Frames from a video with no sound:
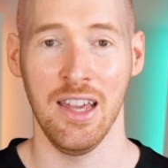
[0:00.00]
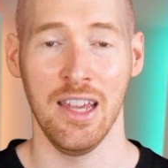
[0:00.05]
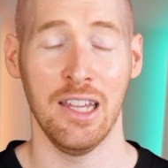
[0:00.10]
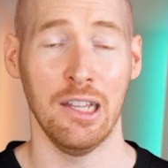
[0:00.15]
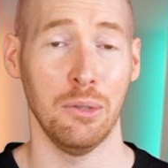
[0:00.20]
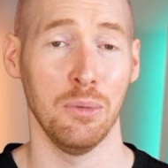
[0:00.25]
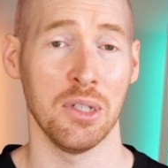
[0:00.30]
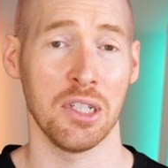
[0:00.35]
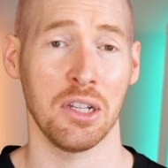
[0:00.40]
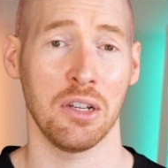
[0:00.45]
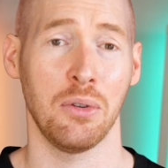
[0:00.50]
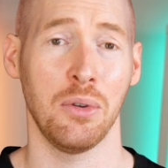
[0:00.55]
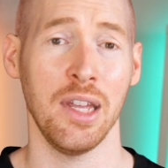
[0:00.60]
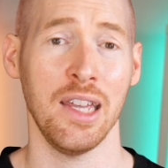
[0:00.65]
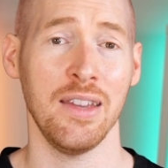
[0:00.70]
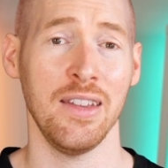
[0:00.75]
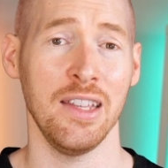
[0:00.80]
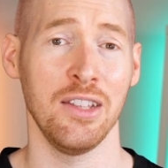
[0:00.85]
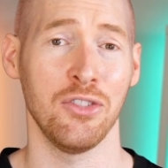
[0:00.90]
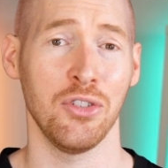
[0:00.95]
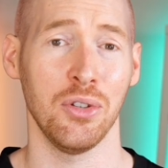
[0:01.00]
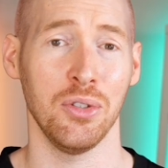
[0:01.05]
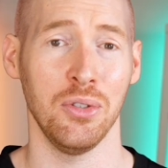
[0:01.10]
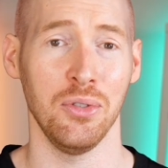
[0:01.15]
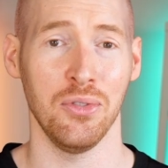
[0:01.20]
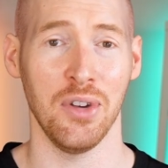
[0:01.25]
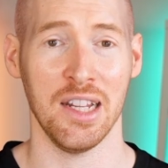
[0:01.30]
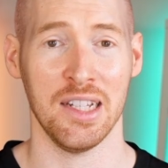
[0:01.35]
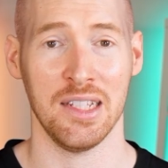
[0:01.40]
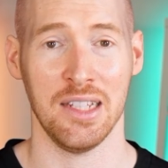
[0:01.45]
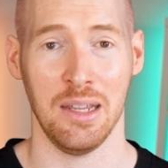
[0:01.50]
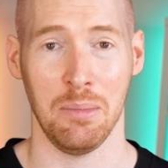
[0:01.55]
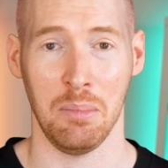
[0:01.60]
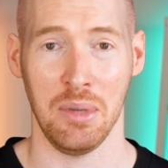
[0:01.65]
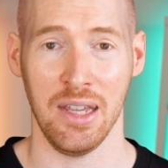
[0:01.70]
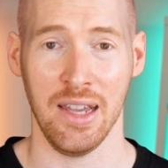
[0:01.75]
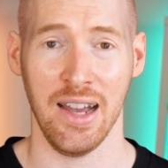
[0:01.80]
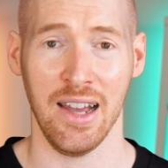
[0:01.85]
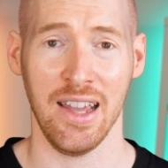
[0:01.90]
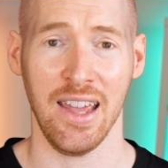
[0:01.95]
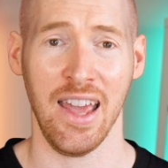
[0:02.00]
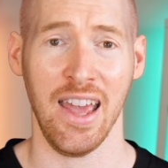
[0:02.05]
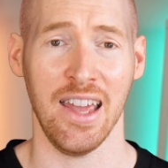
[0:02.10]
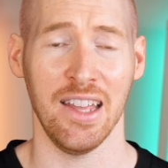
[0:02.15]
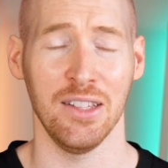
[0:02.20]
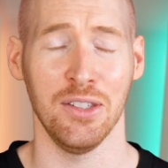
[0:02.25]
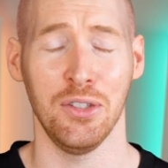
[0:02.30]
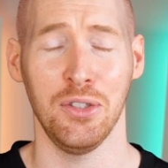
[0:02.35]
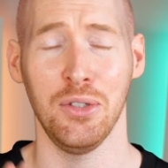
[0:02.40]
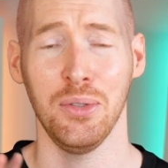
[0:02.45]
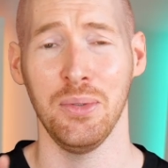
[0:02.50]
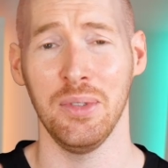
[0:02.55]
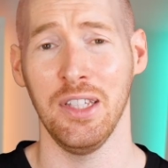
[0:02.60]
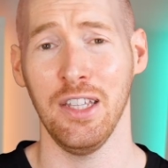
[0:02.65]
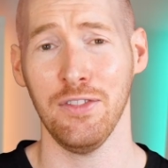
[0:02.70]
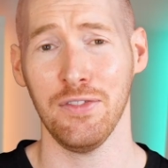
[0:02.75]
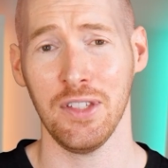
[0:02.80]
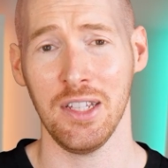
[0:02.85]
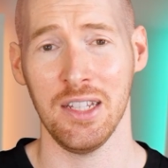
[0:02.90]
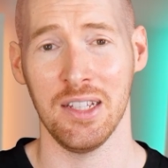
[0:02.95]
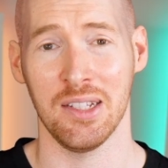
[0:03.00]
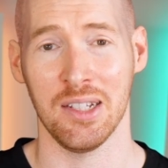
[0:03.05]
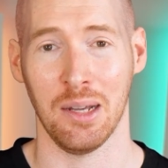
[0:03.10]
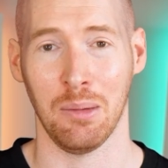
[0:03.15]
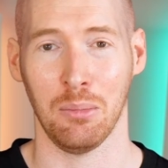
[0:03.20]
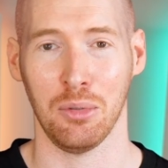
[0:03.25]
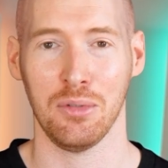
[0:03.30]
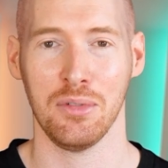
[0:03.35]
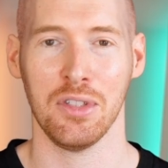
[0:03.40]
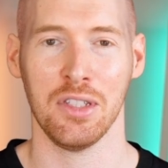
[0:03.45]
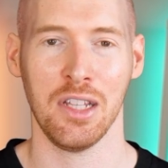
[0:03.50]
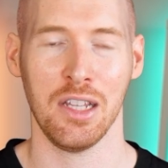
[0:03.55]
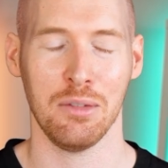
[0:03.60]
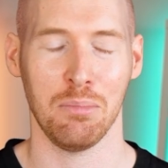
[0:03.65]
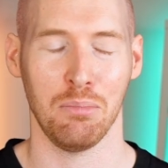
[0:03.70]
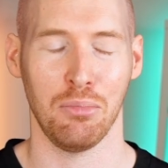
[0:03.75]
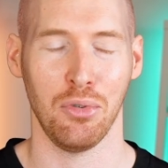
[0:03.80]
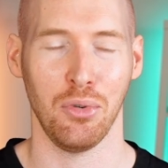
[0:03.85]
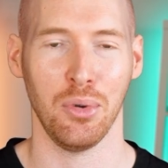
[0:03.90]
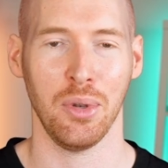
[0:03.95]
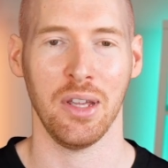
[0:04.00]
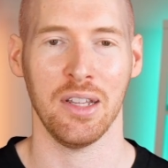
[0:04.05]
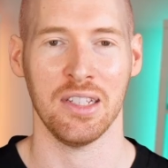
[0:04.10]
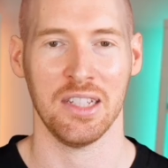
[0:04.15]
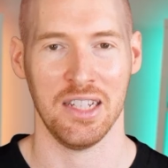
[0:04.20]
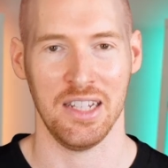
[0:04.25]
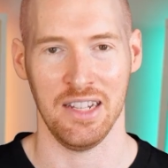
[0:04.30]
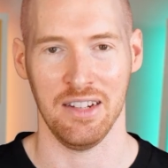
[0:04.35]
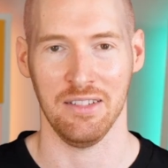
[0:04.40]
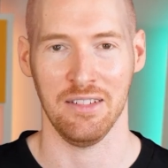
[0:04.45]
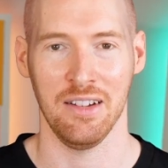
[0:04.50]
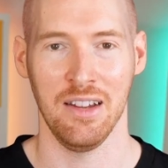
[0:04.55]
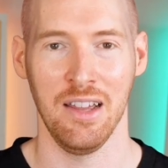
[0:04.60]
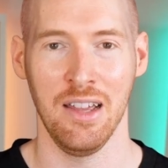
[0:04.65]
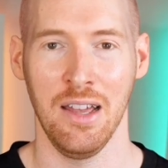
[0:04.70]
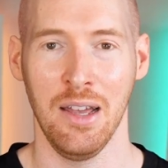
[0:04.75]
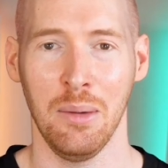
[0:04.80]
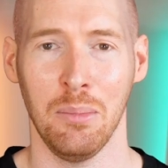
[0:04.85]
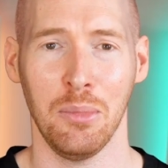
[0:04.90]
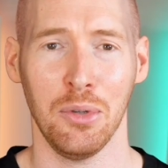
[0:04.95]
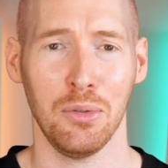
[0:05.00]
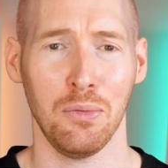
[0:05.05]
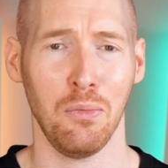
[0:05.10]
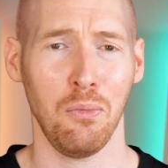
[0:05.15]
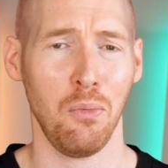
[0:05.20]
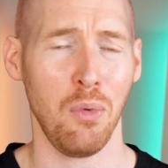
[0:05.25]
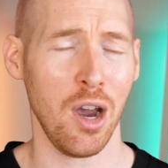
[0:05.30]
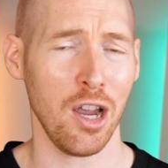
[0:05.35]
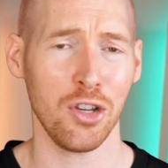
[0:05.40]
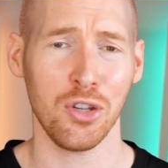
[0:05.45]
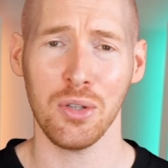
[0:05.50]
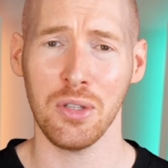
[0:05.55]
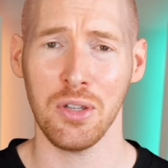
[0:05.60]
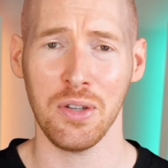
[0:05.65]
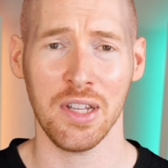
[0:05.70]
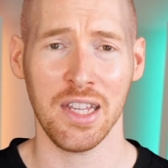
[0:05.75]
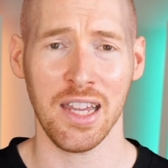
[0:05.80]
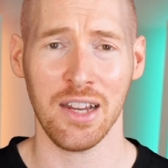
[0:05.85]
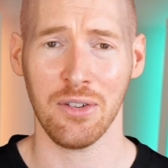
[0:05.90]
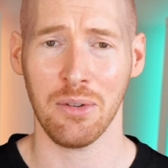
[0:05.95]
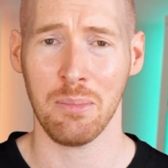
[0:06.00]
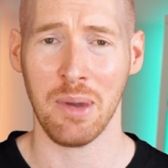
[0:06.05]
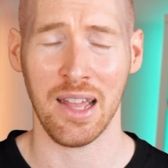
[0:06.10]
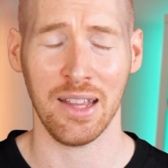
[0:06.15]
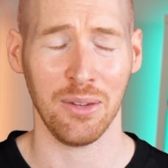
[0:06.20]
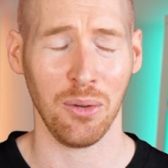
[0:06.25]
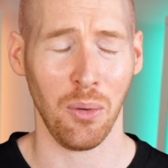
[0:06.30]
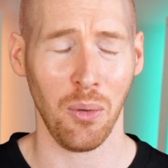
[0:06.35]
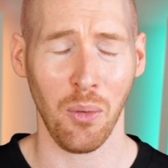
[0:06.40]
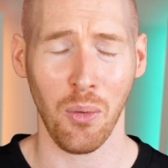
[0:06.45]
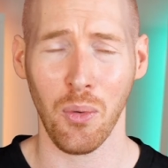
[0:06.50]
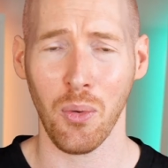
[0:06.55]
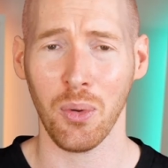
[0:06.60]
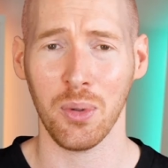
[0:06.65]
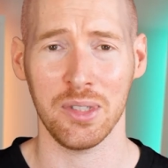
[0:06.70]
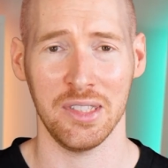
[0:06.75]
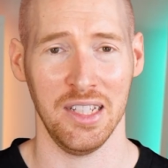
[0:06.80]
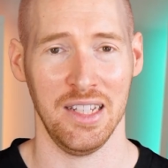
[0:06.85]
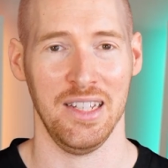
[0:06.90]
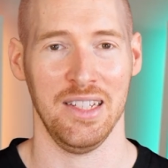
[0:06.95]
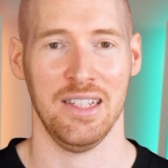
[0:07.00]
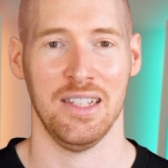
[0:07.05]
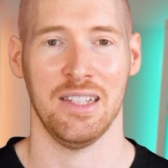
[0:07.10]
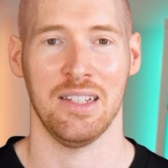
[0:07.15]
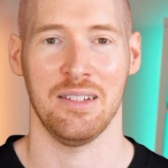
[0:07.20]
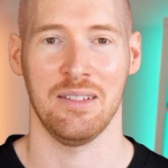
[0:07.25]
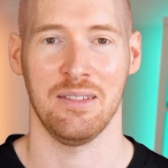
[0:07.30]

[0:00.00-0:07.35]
It was a quick intro to REST A P I and two nifty examples that brought us here. But why should you care about all this?